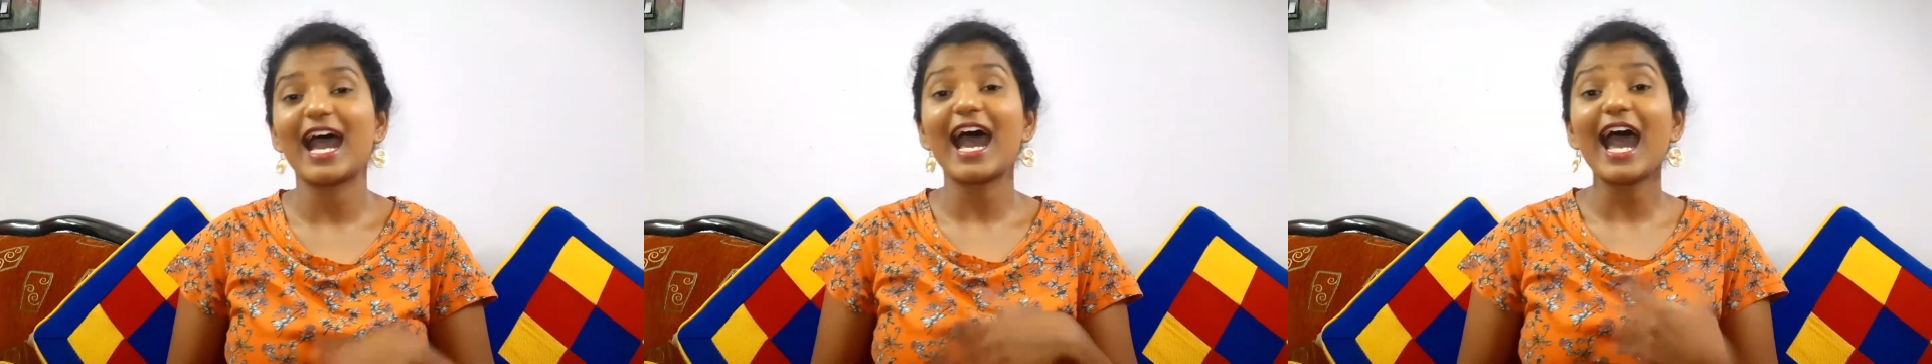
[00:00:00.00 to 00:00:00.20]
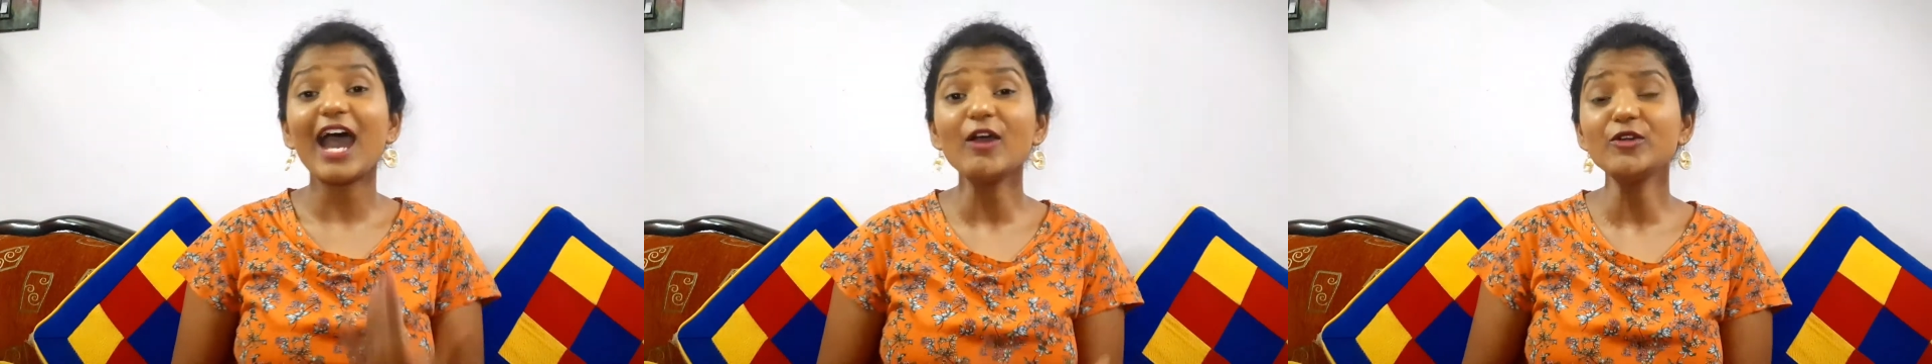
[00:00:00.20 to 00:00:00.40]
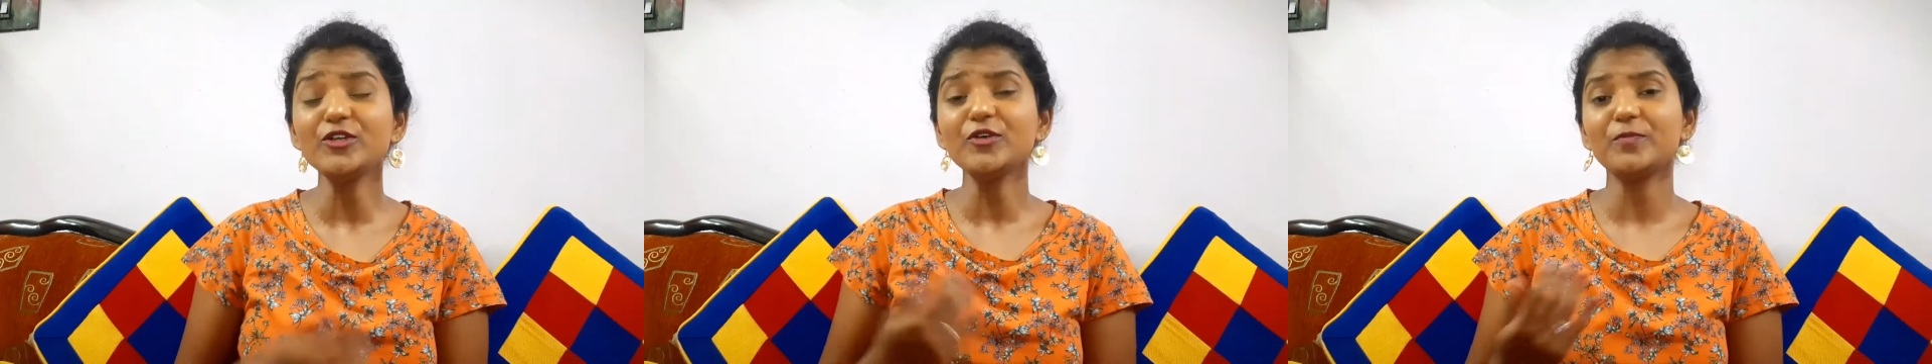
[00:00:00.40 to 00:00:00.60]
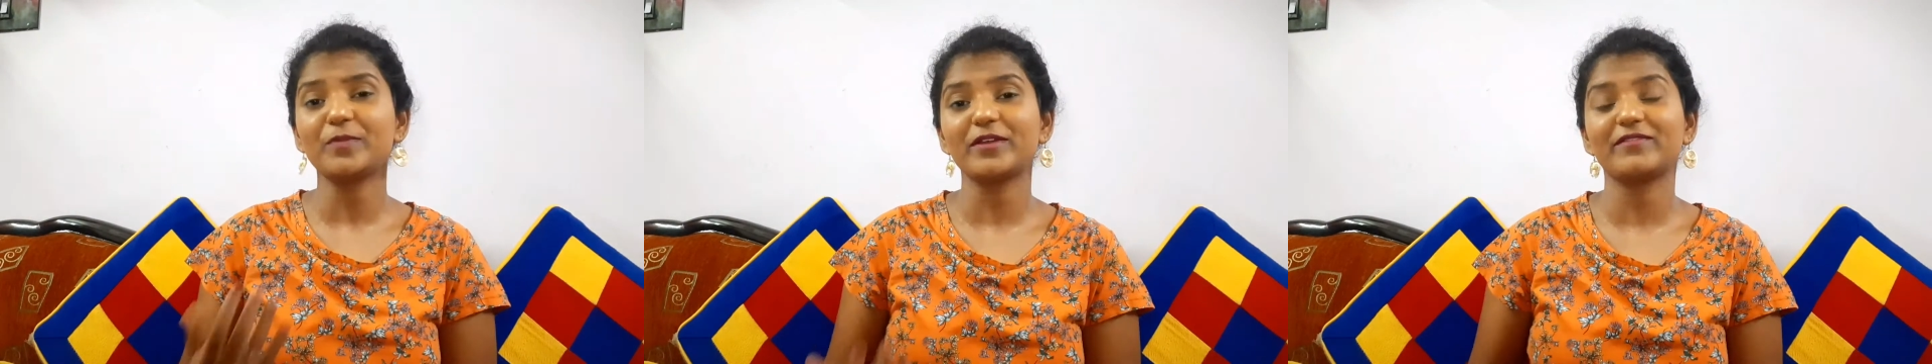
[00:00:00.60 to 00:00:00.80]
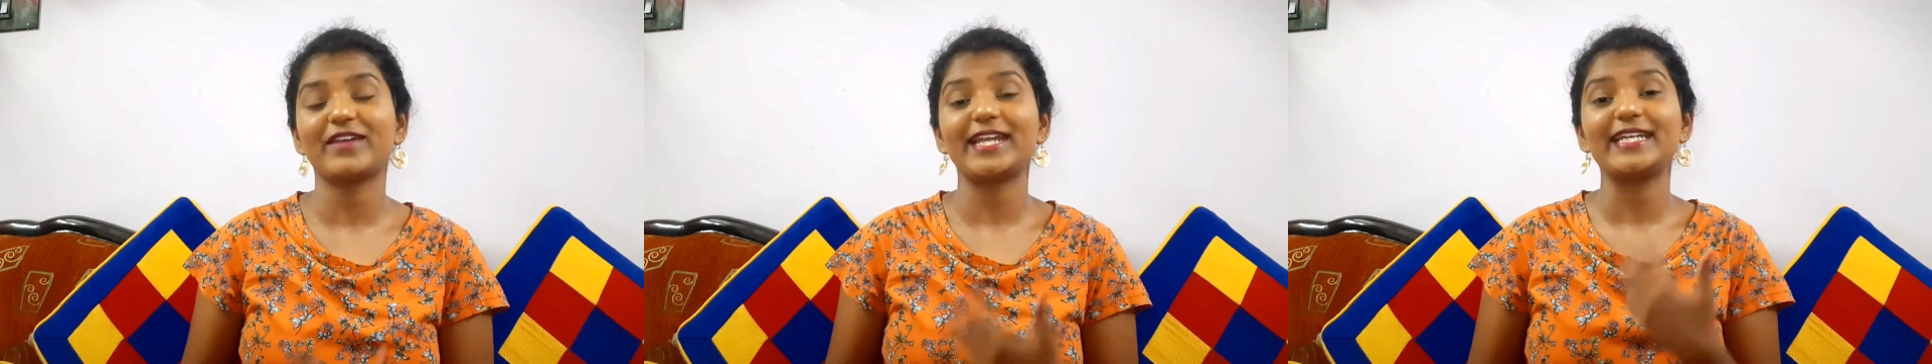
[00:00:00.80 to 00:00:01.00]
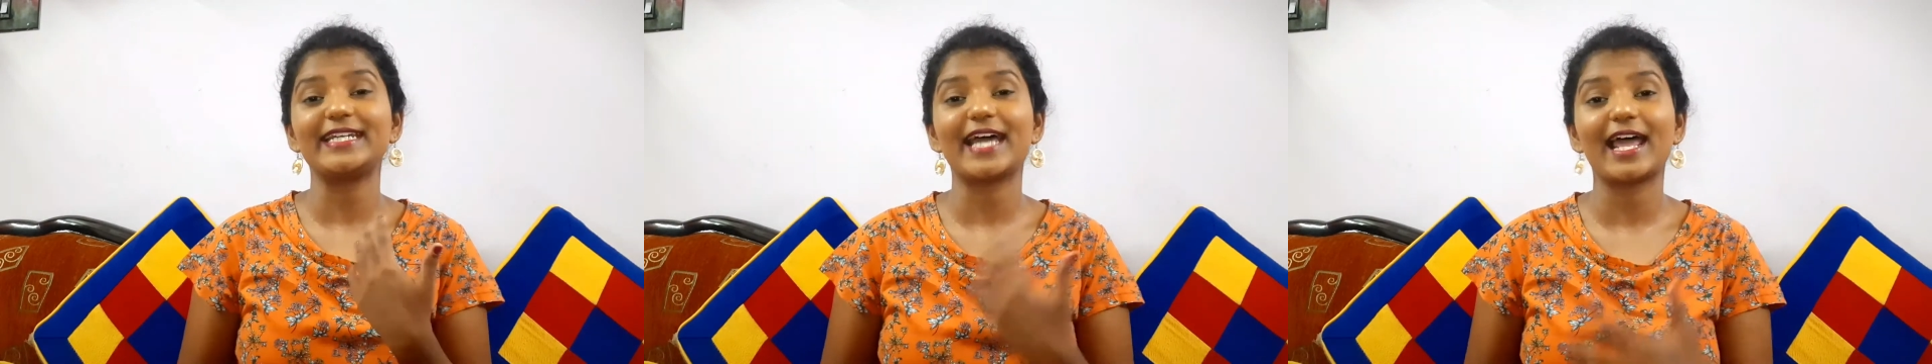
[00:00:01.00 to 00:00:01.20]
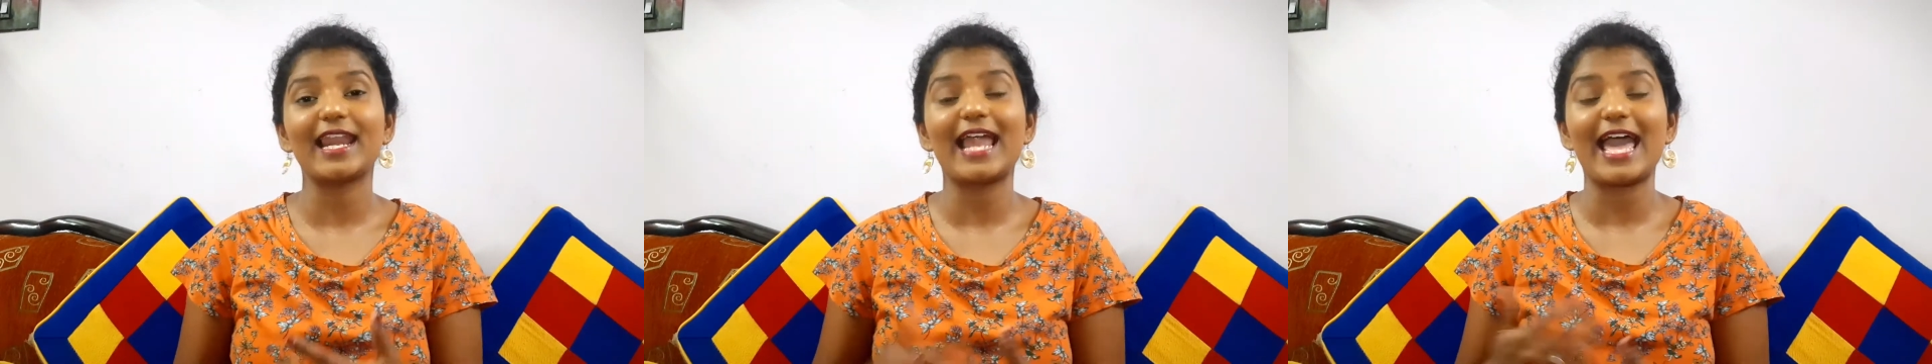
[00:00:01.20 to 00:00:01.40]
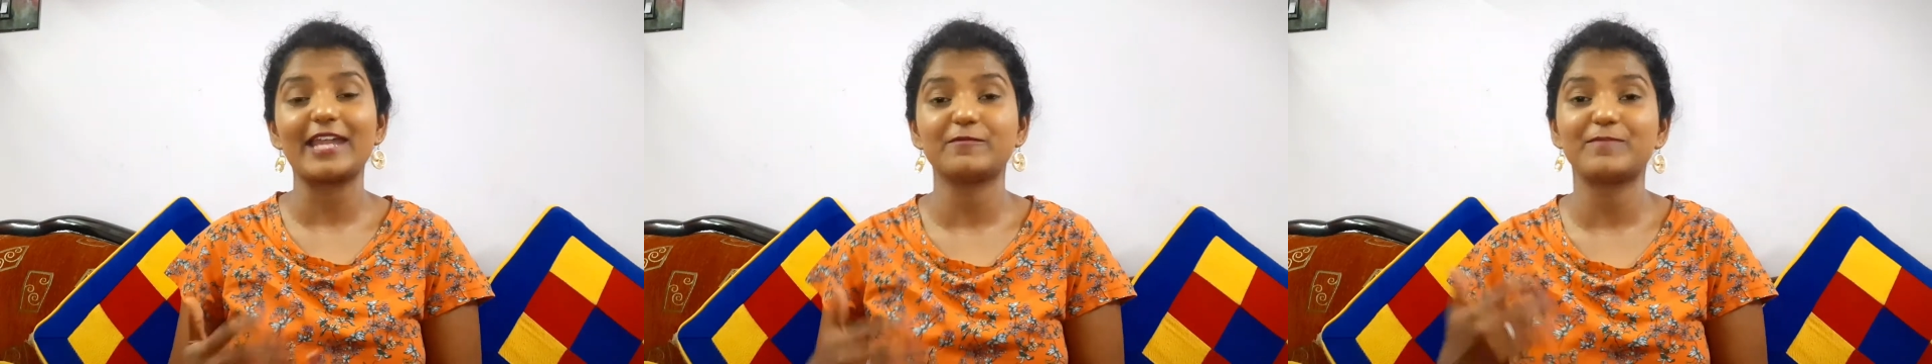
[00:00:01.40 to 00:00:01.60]
How to prevent dull
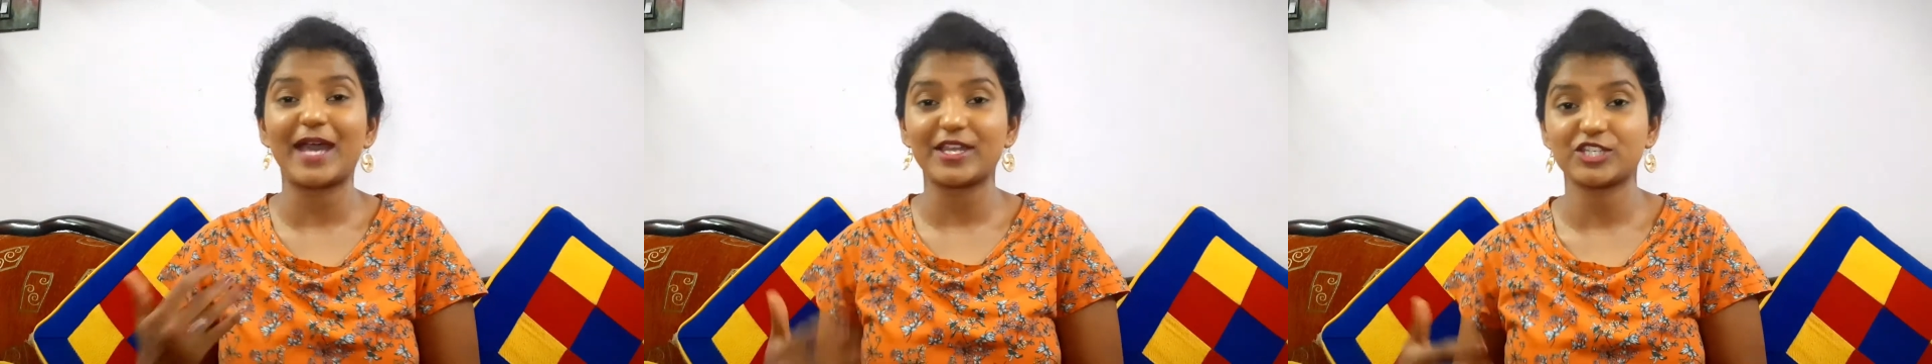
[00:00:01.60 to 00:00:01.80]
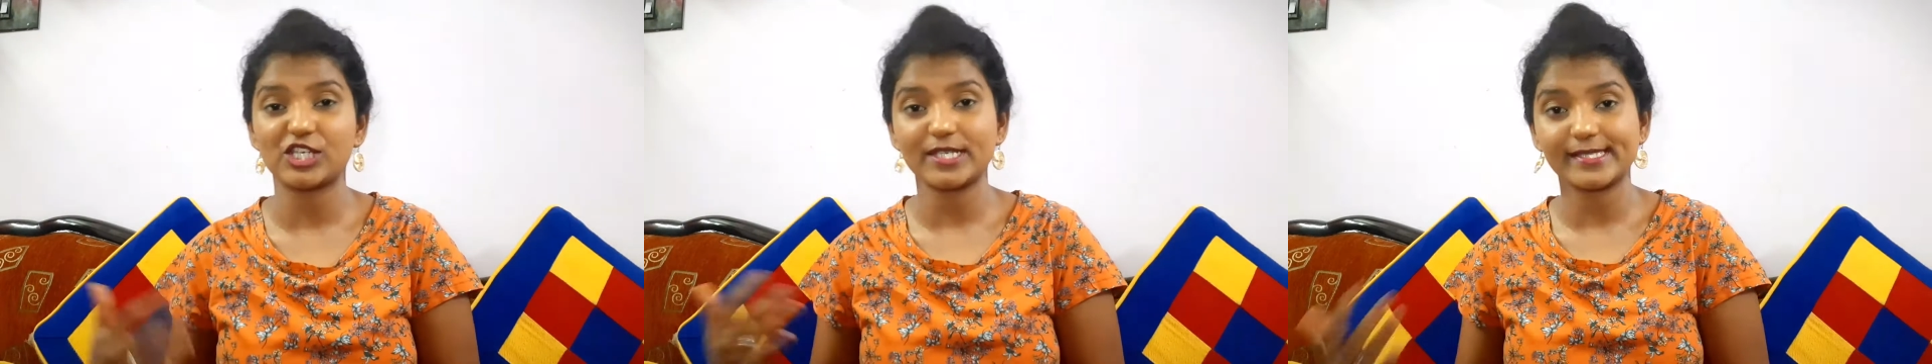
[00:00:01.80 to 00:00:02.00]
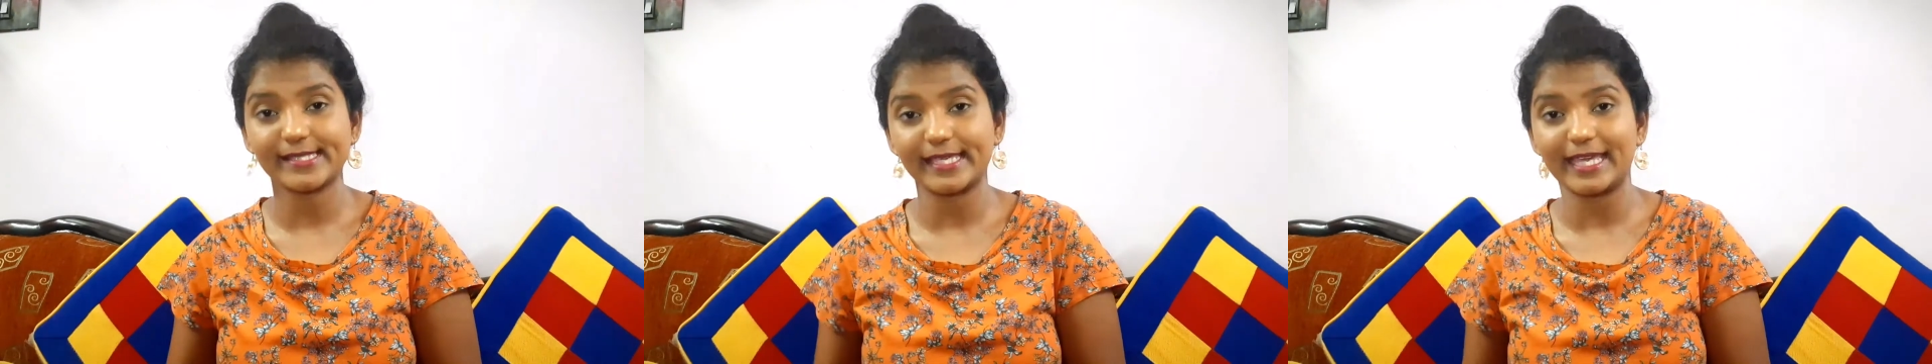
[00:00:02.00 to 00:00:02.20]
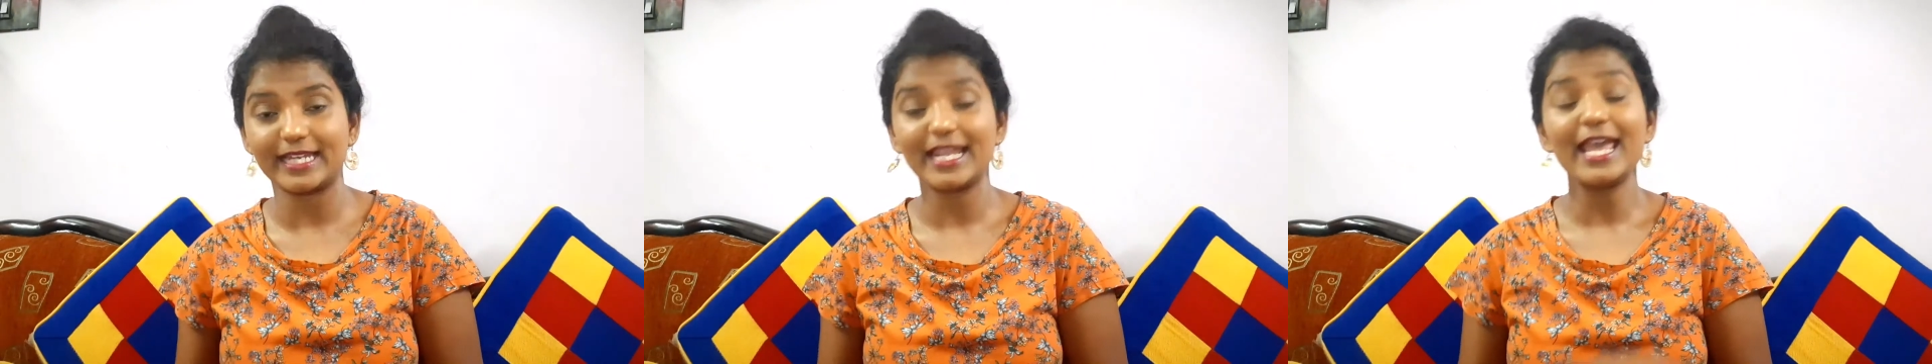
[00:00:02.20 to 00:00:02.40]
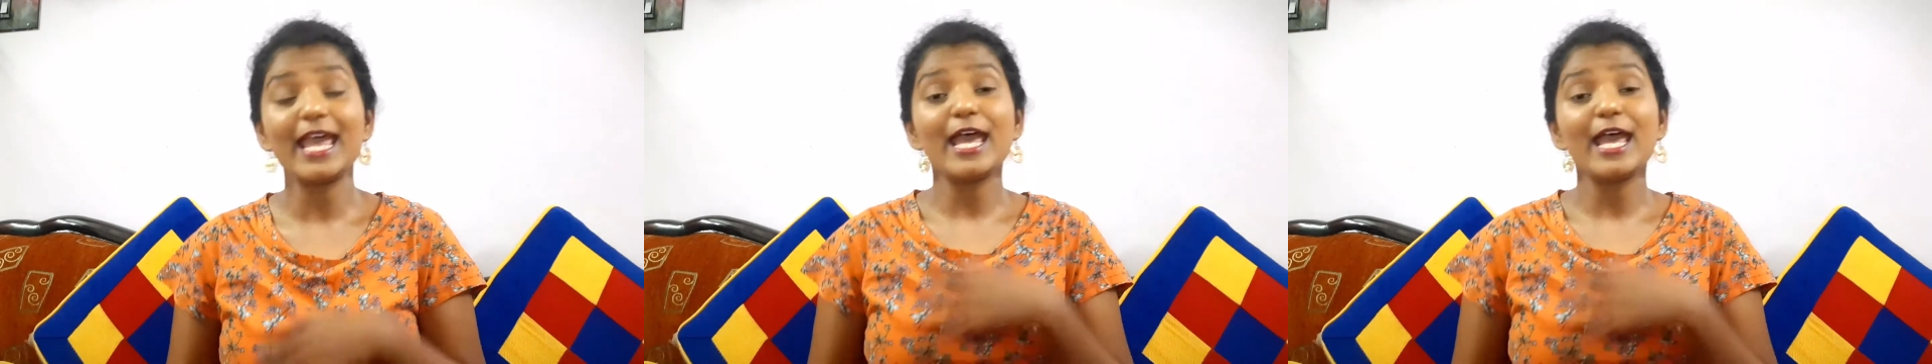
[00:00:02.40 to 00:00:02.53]
and patchy skin.